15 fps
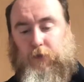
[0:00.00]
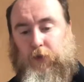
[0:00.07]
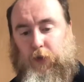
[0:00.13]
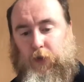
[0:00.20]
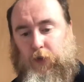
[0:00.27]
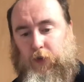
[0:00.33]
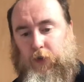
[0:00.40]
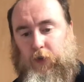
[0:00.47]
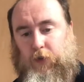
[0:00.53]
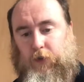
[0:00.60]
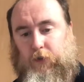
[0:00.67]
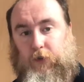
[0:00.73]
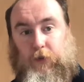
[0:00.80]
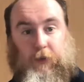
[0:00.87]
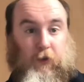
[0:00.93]
uh,
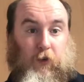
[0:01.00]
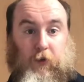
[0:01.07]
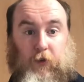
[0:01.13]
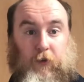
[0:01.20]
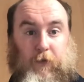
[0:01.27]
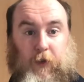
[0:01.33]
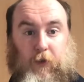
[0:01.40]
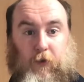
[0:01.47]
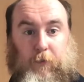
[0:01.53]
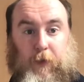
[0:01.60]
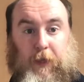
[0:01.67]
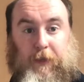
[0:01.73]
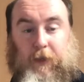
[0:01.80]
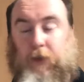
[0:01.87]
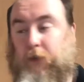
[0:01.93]
I got another video
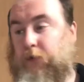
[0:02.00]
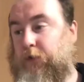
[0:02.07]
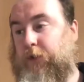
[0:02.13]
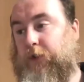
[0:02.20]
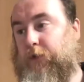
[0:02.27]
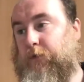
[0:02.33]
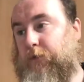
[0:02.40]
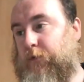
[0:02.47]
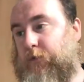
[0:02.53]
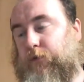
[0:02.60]
planned out. It's